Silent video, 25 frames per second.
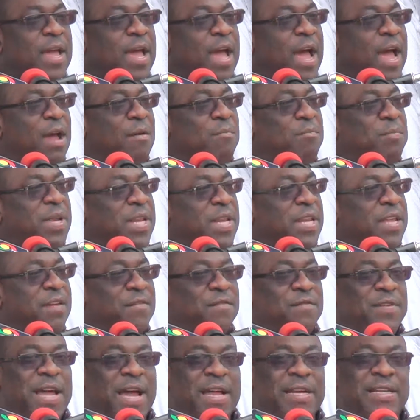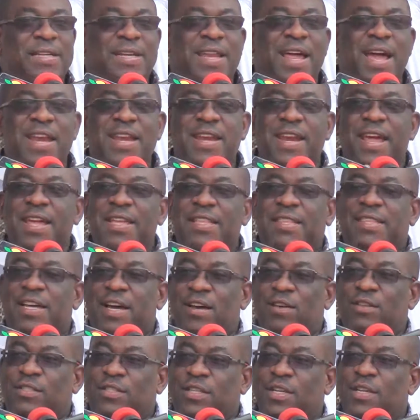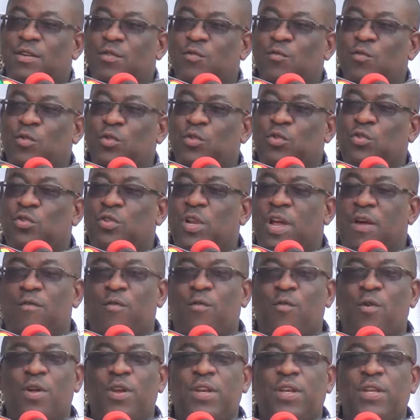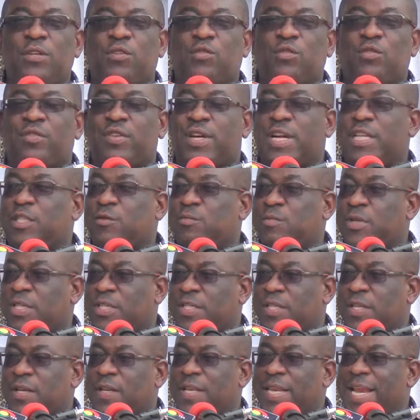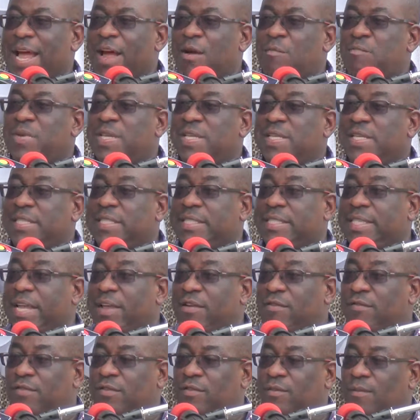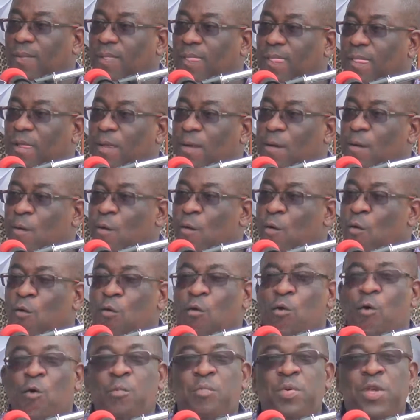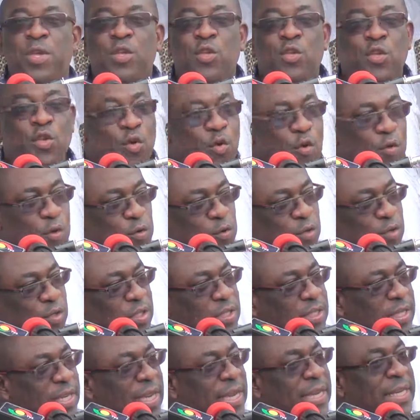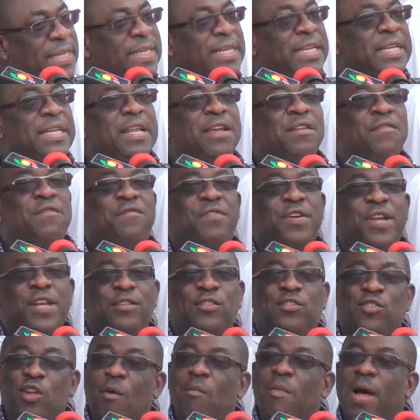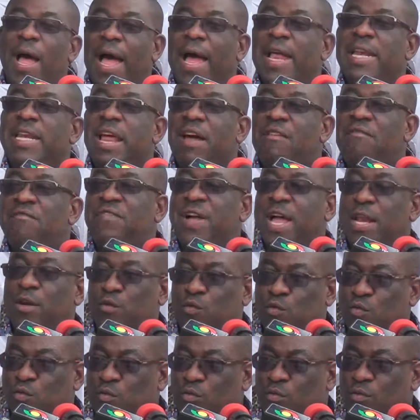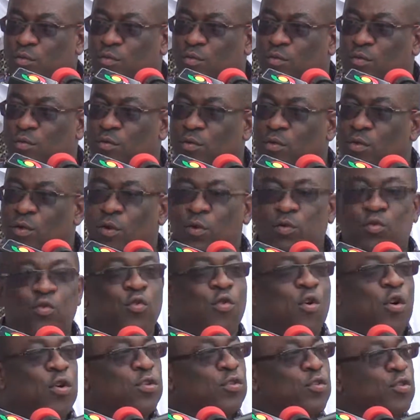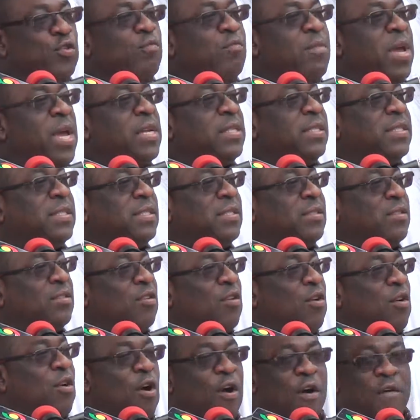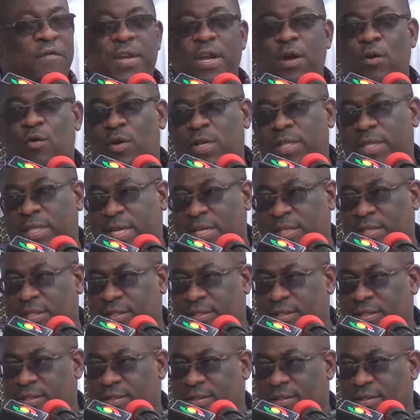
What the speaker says: I believe that that 9,000 we should have gone into transmission, now being saved, will be used in delivering some other value to consumers of the content.